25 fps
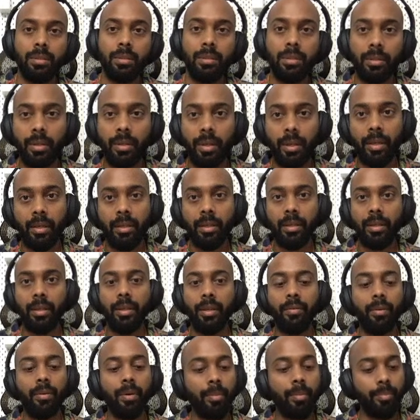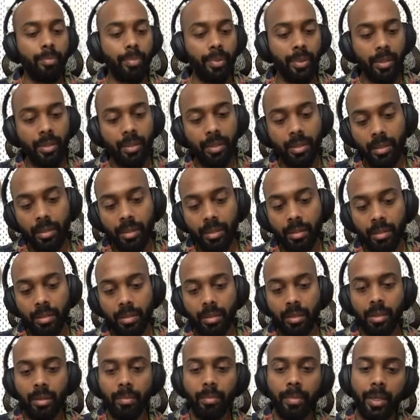Okay, I give up.
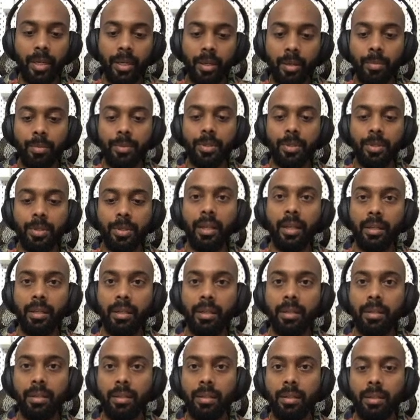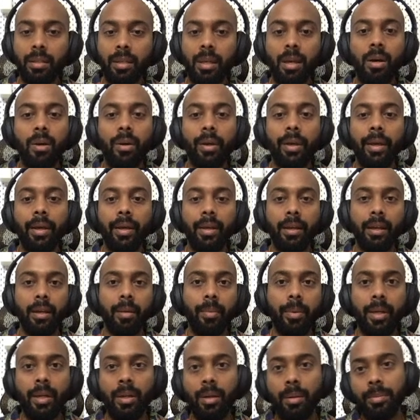Command Option 8. Oh yeah,
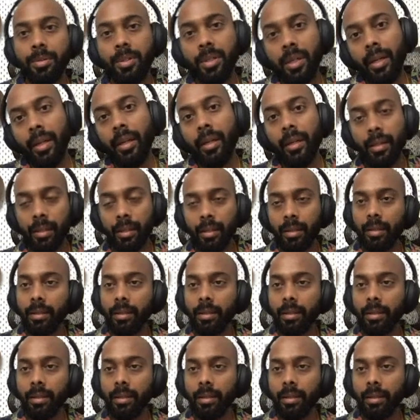Command Option 8.